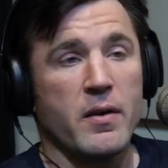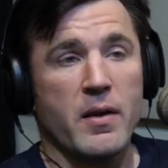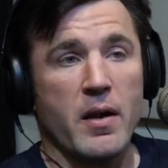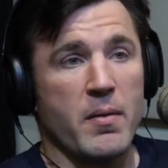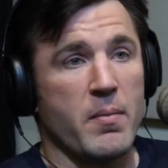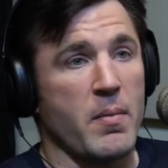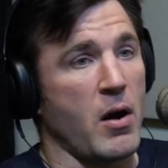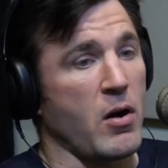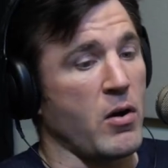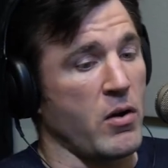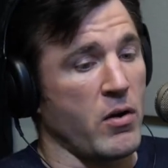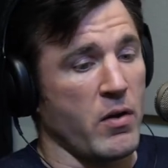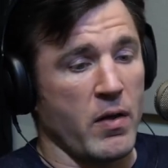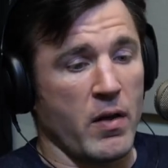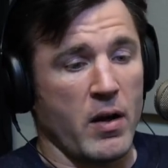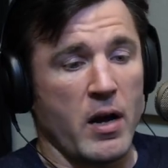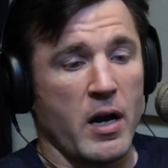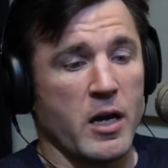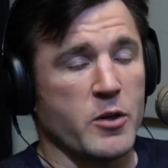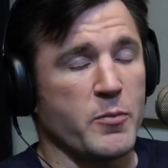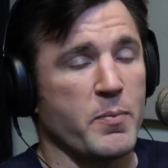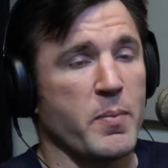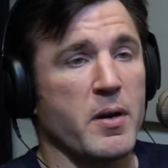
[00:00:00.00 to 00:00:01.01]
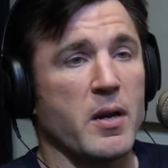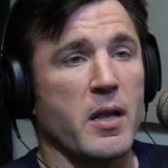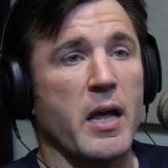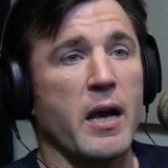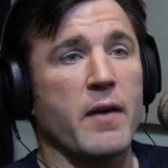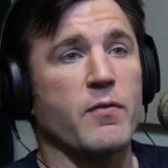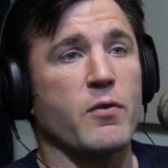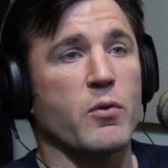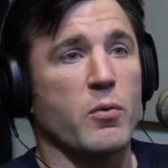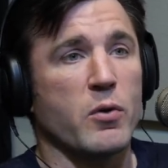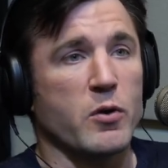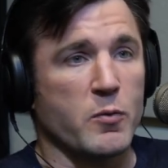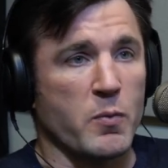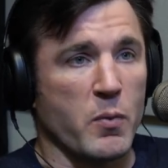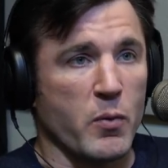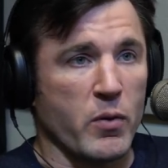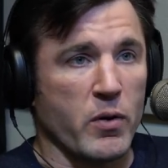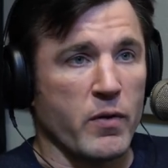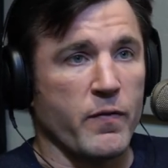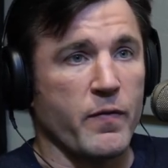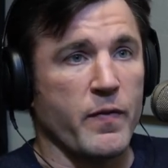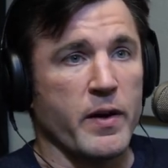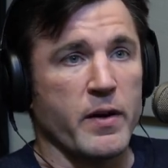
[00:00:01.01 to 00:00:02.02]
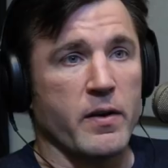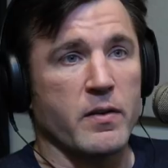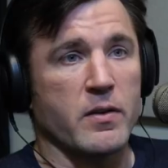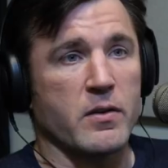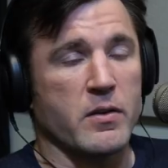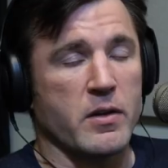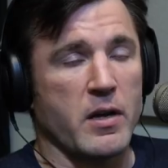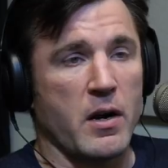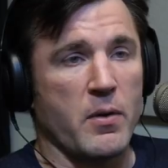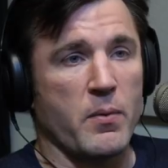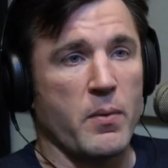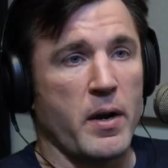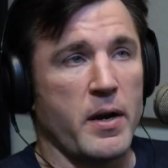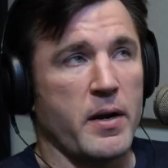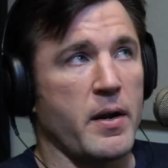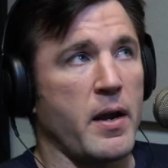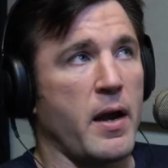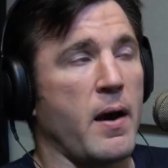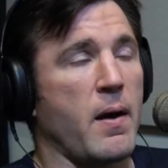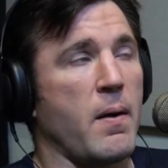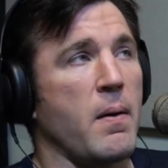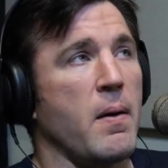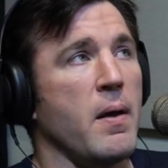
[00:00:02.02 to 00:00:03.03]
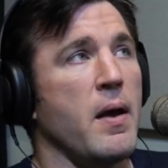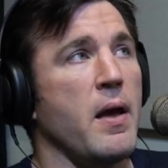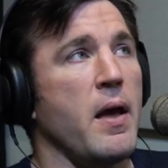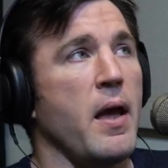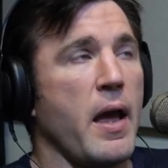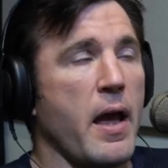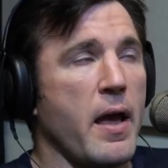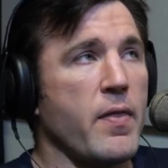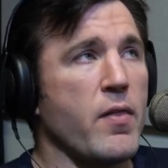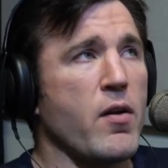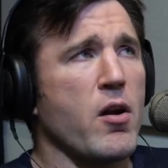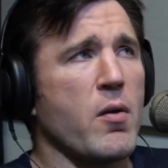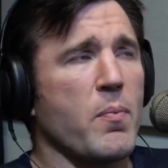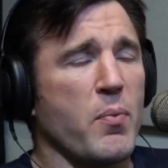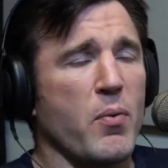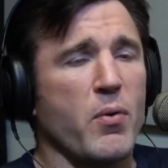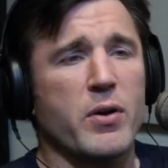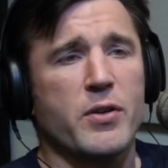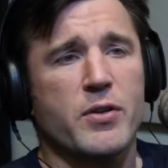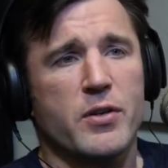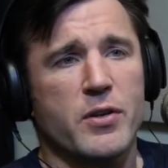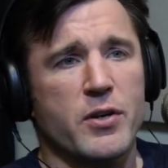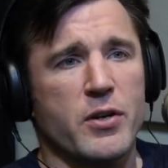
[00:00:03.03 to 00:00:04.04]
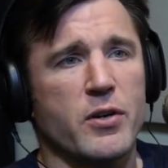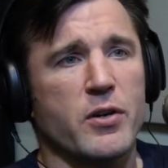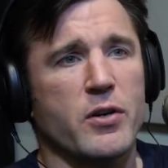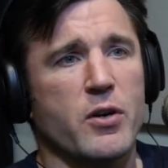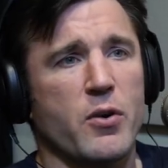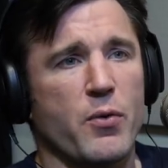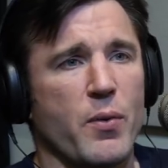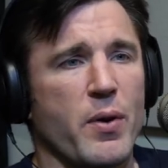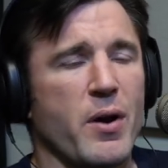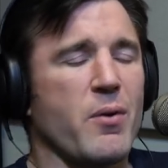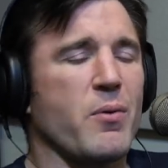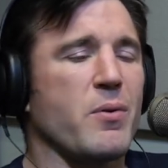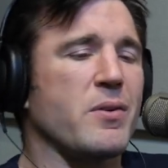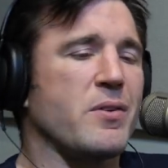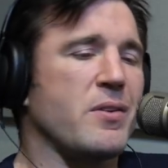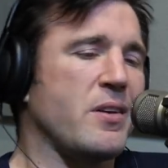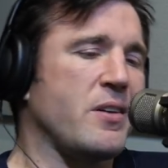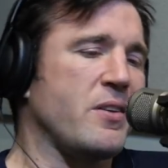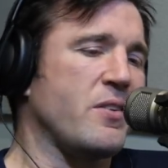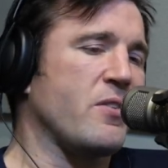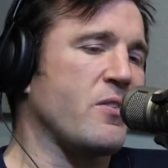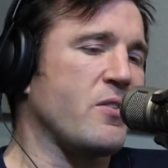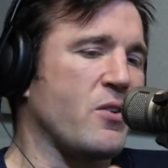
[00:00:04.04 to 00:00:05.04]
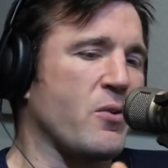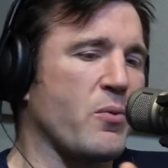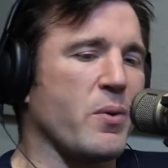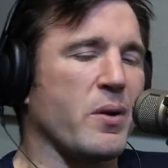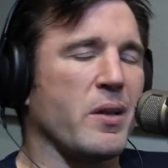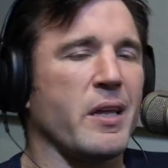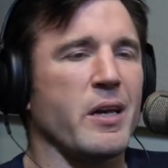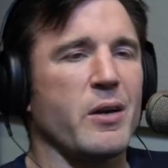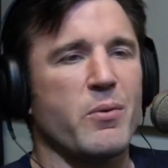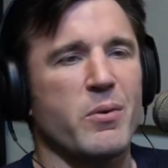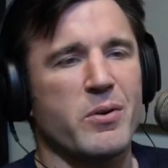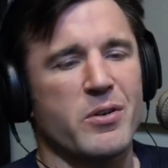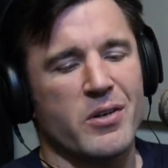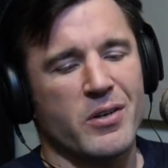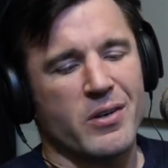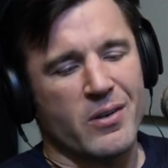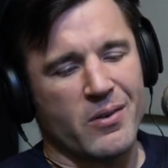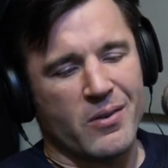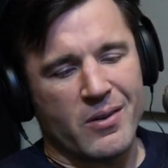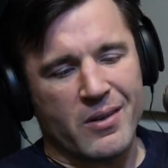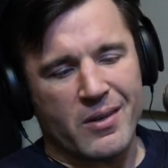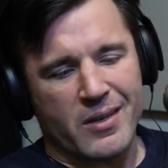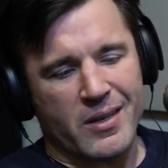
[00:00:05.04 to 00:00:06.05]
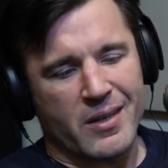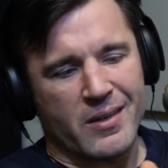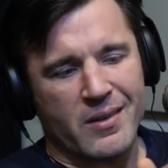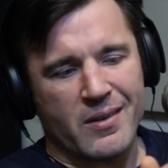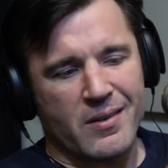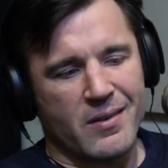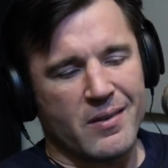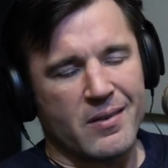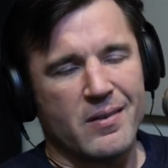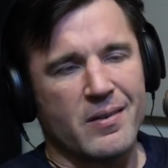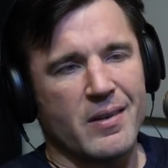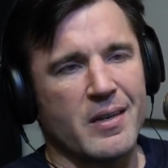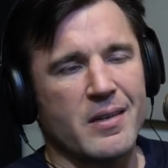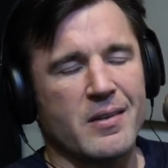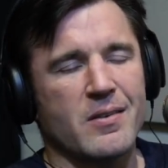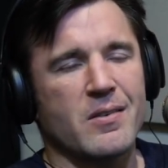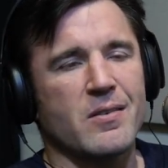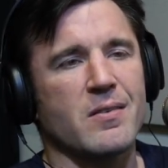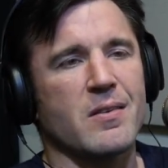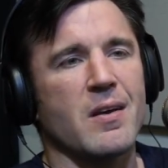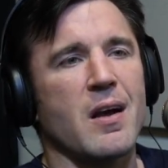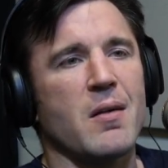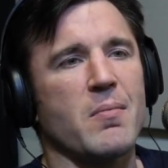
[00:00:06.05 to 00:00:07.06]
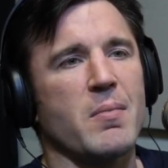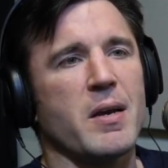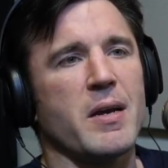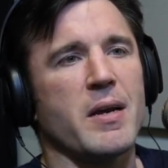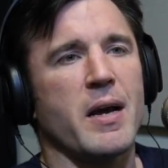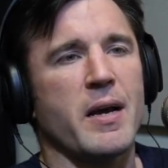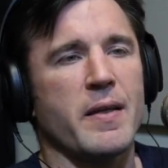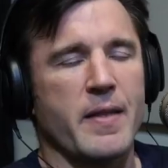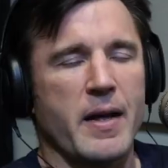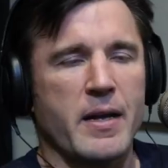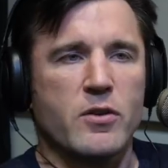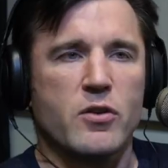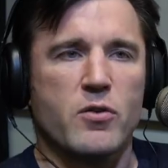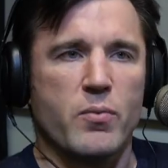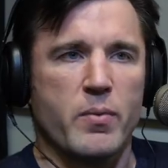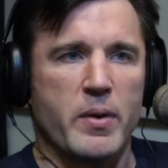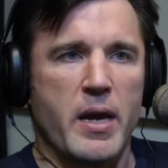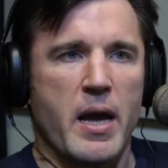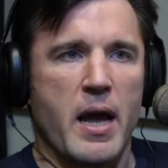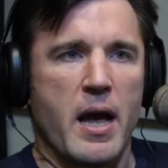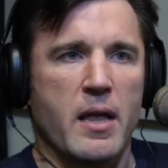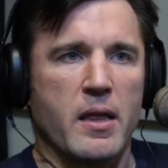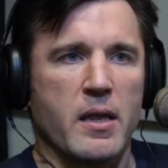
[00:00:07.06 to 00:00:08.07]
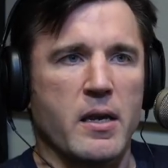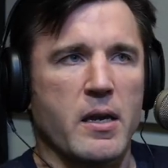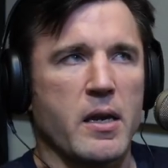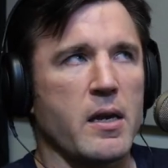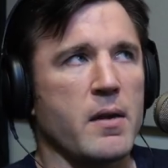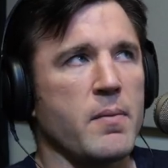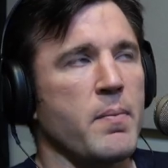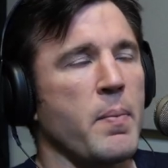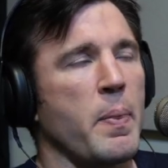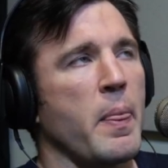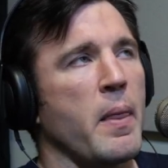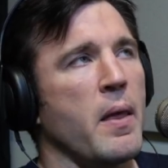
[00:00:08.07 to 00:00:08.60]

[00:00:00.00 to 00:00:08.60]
I'll go to the hospital afterwards, but we're going to figure this out right now. And there are points in your career where it's easier to relinquish and go, look, it's just not my night. That's a reality.